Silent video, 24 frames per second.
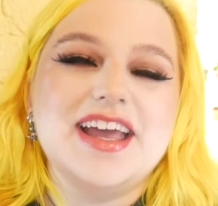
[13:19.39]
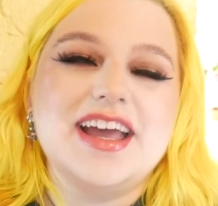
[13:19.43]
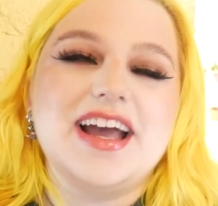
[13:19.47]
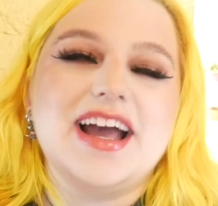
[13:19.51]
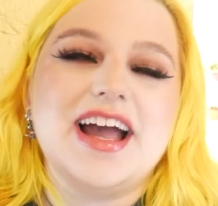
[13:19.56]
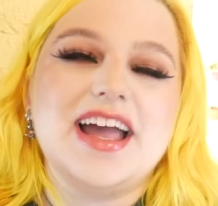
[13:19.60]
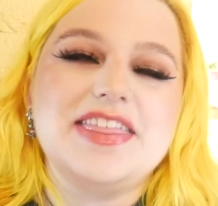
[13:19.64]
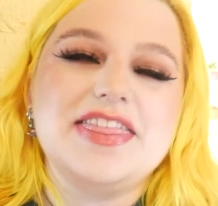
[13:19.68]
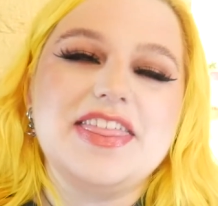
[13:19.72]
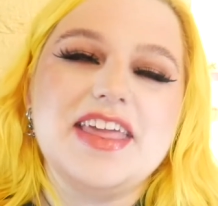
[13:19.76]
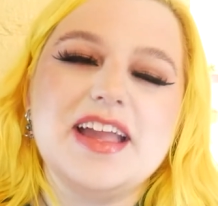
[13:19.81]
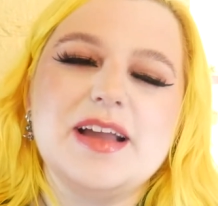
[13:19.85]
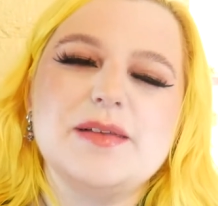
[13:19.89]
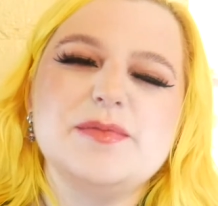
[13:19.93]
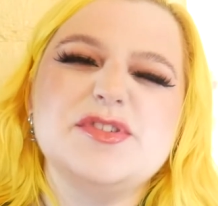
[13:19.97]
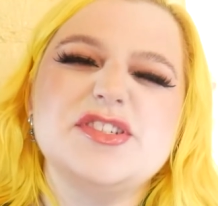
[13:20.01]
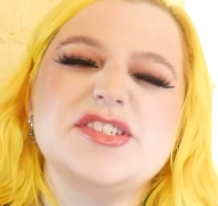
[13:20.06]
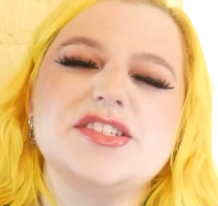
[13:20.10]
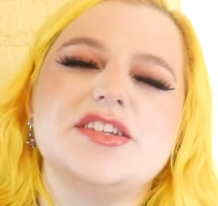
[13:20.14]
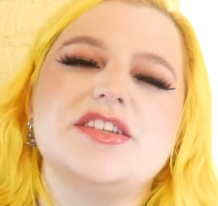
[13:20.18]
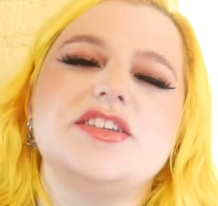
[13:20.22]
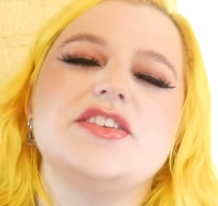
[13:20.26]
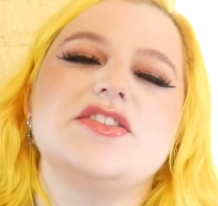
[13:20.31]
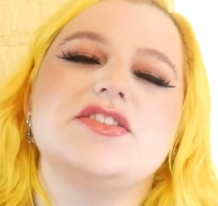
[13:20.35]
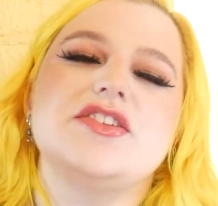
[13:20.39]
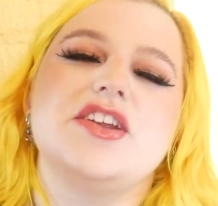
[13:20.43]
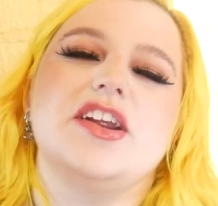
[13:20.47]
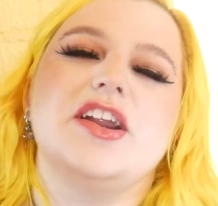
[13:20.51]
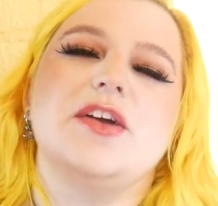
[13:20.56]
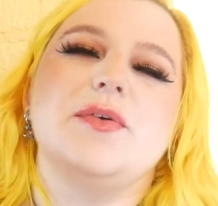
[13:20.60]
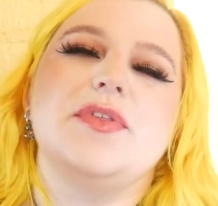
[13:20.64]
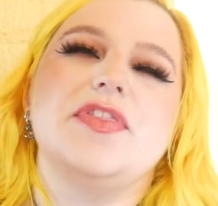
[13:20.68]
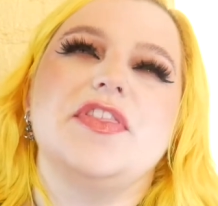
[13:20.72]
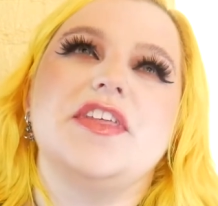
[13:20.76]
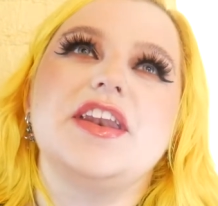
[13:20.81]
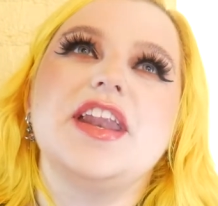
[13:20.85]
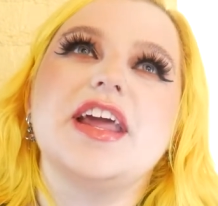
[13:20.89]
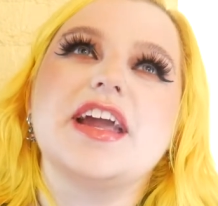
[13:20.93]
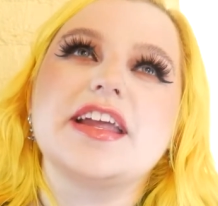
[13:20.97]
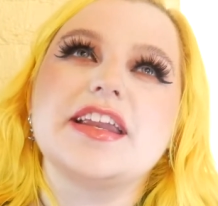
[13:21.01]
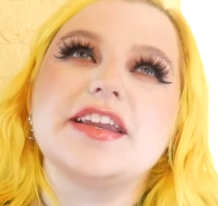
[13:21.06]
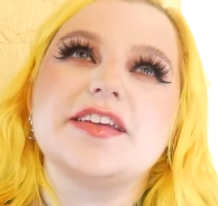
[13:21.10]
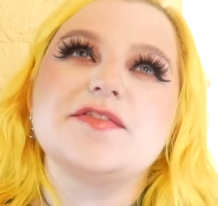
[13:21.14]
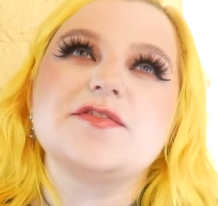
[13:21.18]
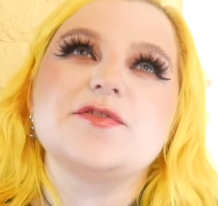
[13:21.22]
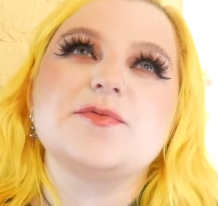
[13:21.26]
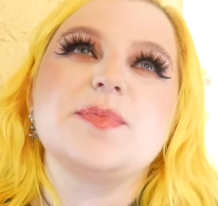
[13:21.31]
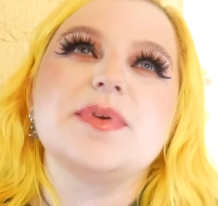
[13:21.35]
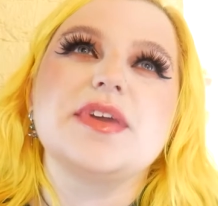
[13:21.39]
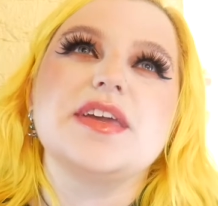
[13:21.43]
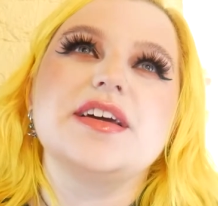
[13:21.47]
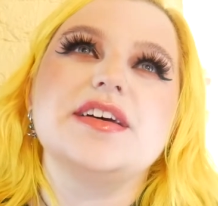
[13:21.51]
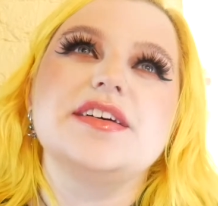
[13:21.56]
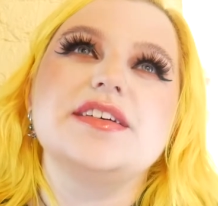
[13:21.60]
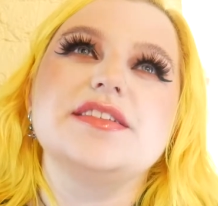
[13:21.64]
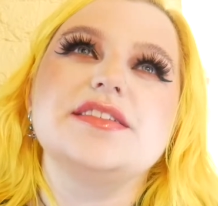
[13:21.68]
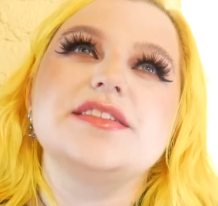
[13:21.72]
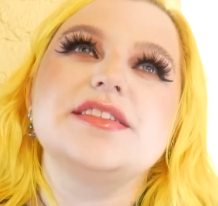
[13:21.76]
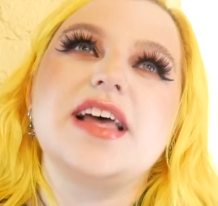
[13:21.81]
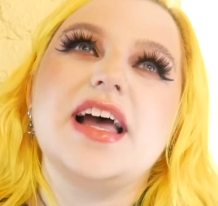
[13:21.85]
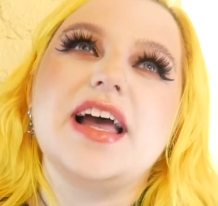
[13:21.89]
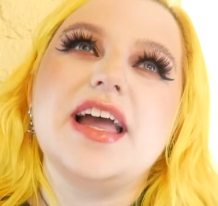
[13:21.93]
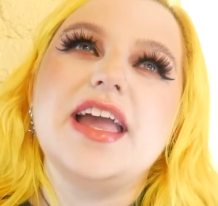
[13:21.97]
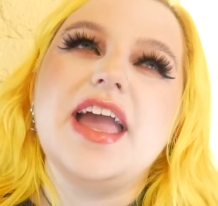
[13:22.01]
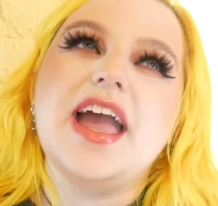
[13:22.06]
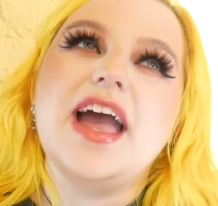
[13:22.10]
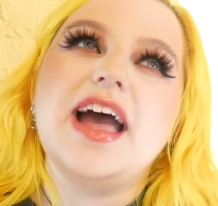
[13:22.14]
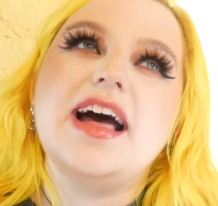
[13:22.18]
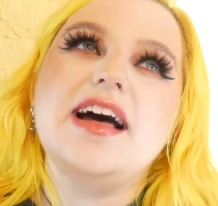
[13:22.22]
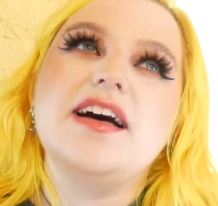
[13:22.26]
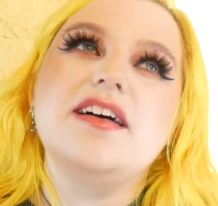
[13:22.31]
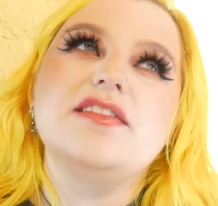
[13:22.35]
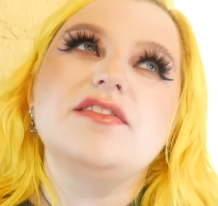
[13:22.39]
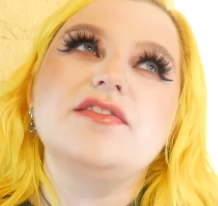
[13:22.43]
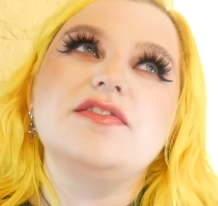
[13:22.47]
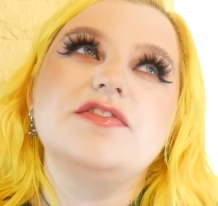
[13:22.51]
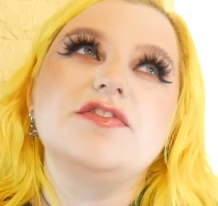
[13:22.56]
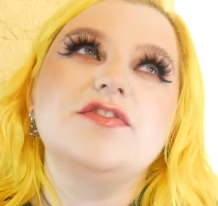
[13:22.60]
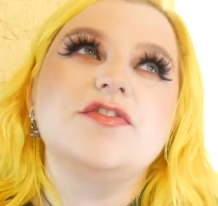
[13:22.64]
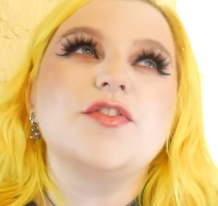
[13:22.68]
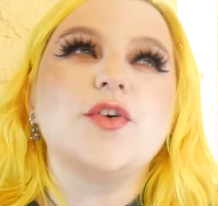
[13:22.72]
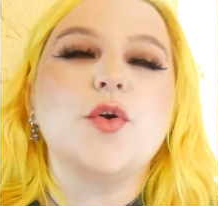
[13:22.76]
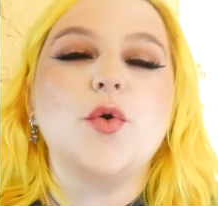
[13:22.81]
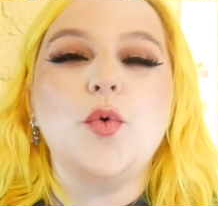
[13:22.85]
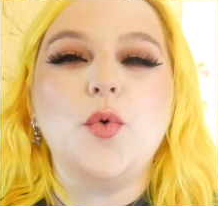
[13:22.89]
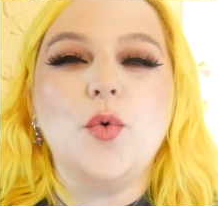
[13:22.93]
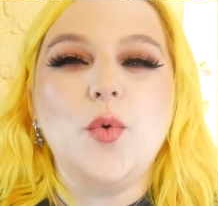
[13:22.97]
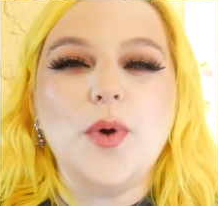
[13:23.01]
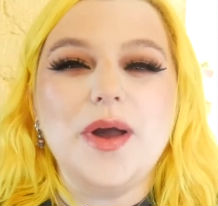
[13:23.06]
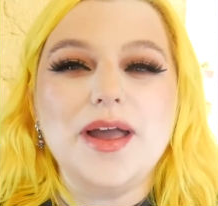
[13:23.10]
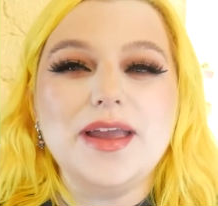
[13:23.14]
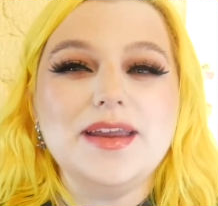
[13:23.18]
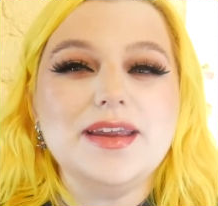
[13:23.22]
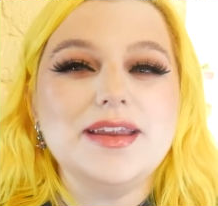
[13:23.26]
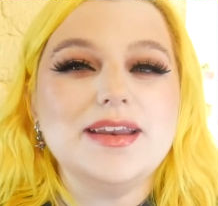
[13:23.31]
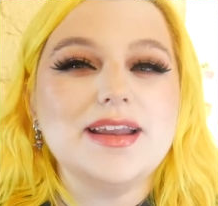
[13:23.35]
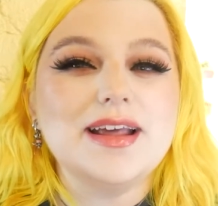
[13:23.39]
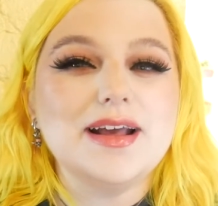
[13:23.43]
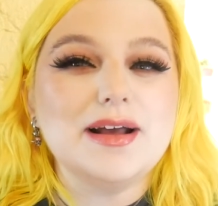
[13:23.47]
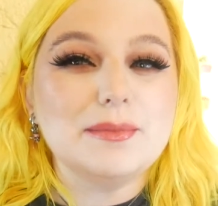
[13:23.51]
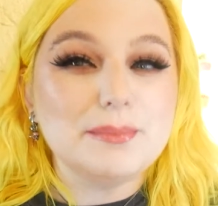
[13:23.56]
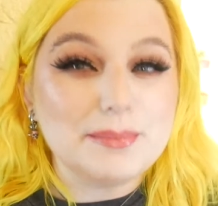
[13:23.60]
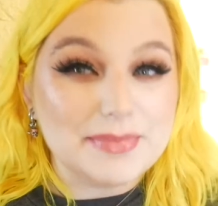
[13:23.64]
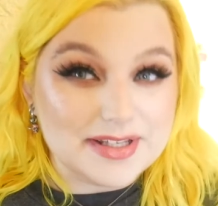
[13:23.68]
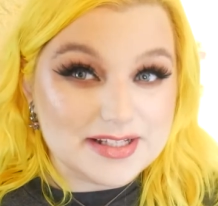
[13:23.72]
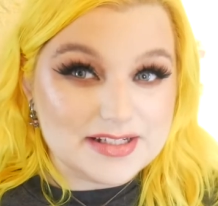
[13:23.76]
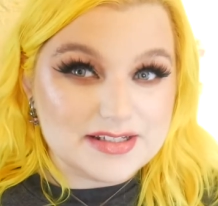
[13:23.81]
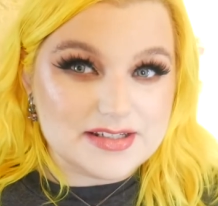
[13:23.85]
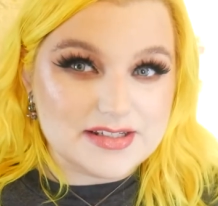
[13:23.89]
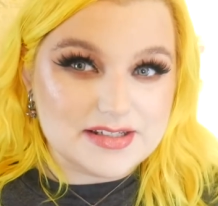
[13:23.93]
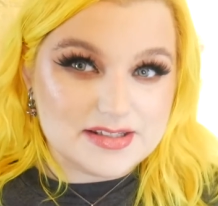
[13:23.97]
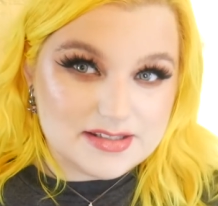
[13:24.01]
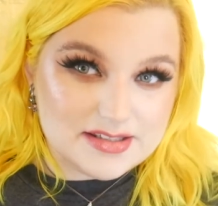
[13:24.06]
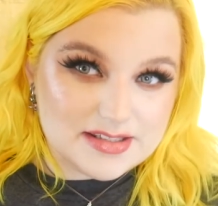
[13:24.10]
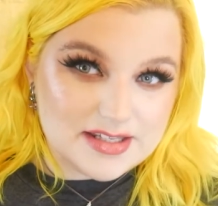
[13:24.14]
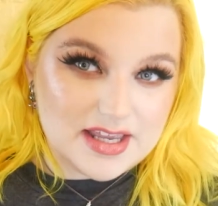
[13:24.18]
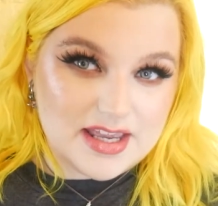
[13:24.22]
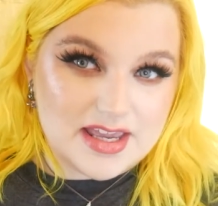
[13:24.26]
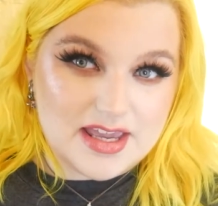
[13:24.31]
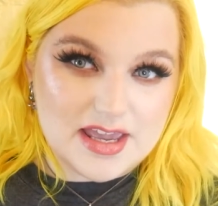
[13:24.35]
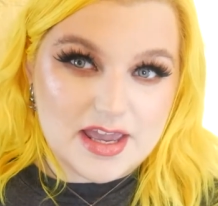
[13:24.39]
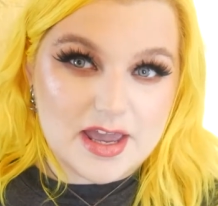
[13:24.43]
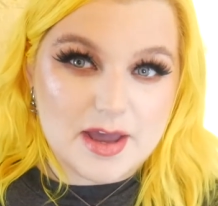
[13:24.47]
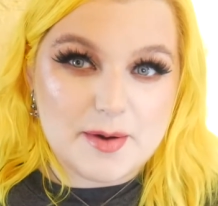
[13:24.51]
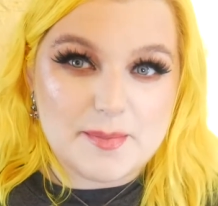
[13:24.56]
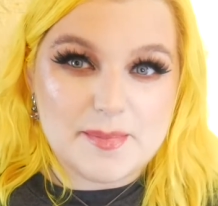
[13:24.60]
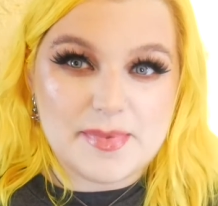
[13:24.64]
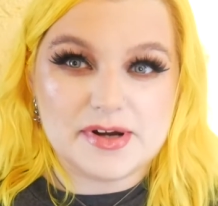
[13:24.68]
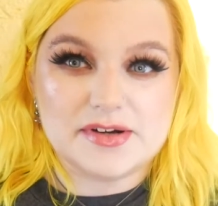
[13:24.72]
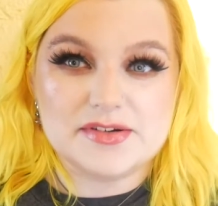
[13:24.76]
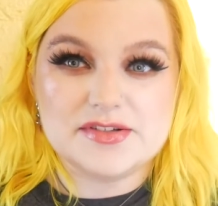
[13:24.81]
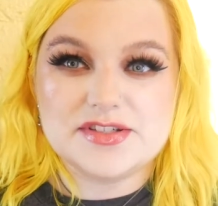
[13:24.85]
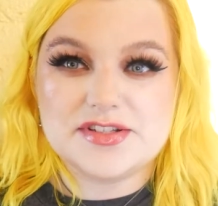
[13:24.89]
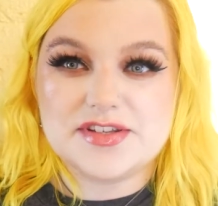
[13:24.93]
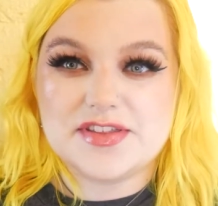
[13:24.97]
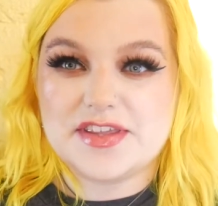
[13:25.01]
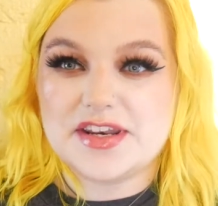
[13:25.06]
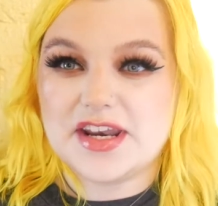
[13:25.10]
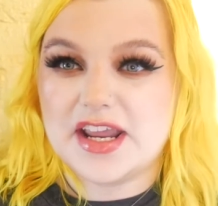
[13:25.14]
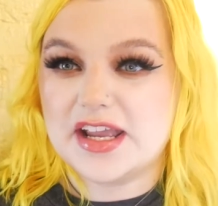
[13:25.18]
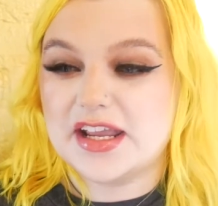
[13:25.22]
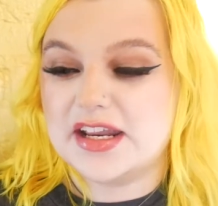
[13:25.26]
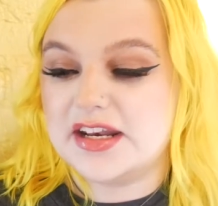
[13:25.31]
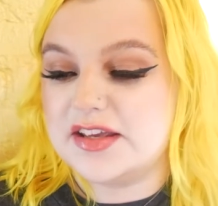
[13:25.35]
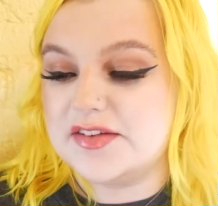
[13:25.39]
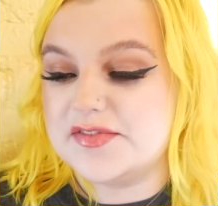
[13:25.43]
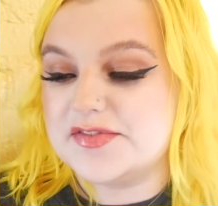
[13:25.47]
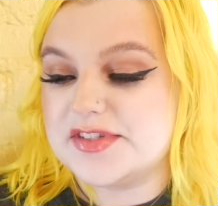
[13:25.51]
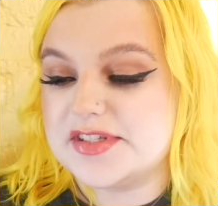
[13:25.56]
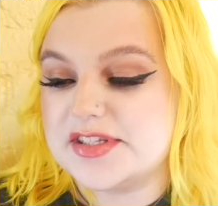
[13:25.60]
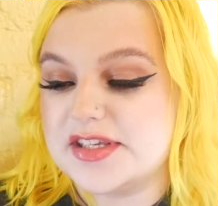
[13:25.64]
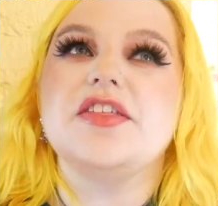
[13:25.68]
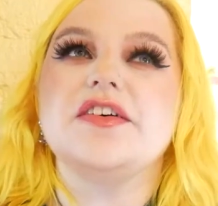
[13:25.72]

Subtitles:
I think I'm just going to start out with the negatives because I have quite a bit to say about the negatives.